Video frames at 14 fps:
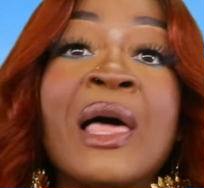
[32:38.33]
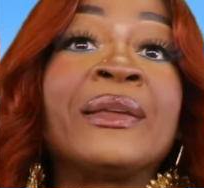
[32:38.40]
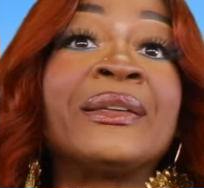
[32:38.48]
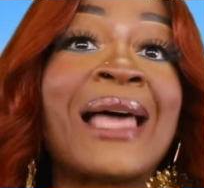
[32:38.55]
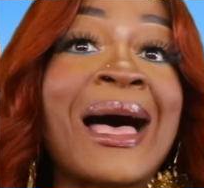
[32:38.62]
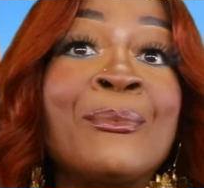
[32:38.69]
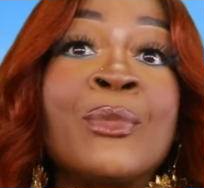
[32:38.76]

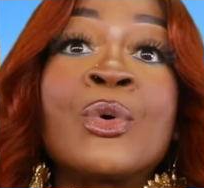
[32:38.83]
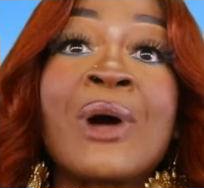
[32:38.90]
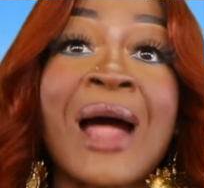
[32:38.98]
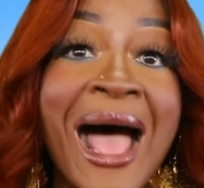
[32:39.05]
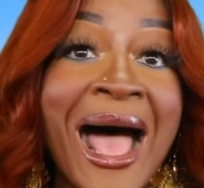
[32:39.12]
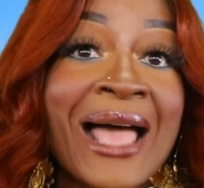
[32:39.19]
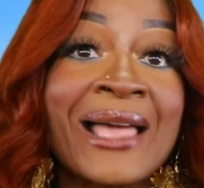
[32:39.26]
lot more
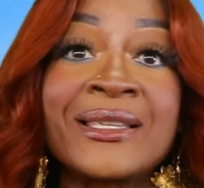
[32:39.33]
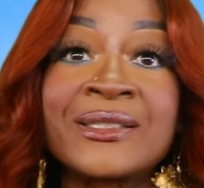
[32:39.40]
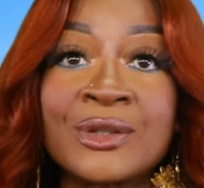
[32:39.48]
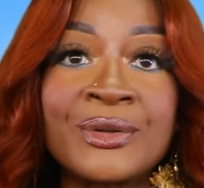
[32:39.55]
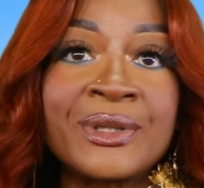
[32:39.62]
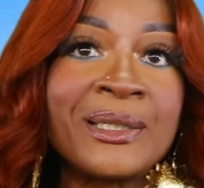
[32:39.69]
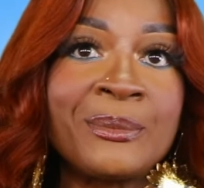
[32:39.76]
eyes
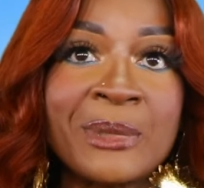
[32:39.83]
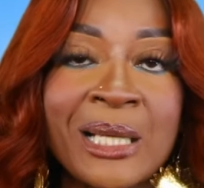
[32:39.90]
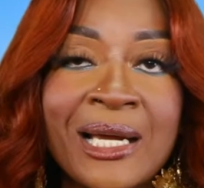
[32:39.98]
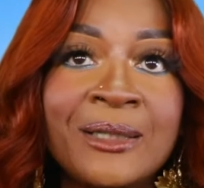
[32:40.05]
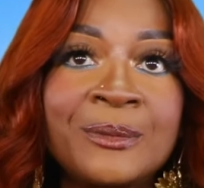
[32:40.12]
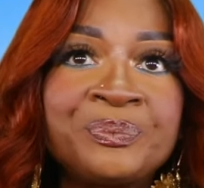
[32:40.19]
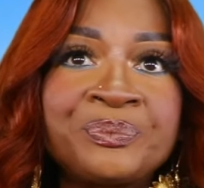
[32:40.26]
on them
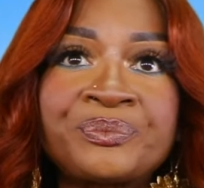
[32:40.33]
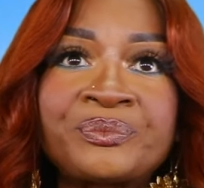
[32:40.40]
now,